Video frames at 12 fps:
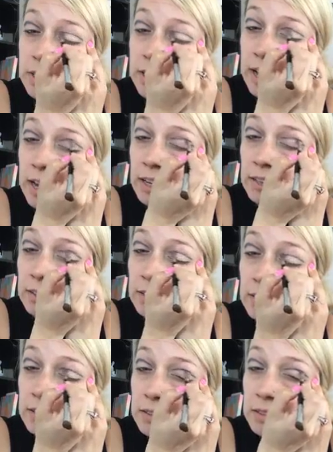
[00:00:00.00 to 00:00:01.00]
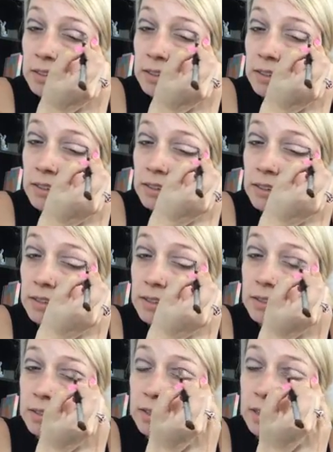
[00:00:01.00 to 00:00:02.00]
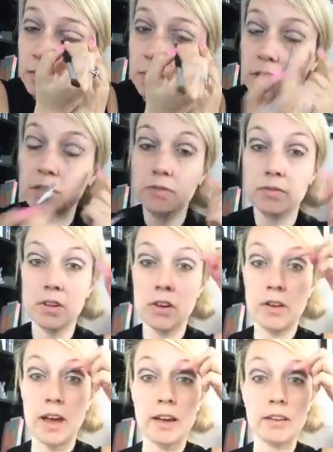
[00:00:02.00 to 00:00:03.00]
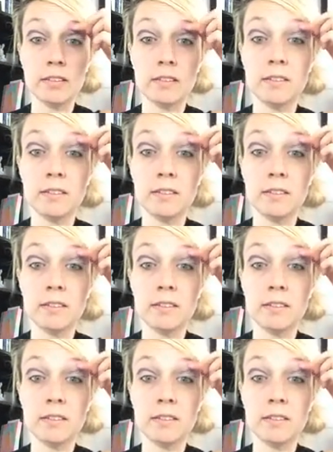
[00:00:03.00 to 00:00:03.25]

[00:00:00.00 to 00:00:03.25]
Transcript: again, I will. Okay.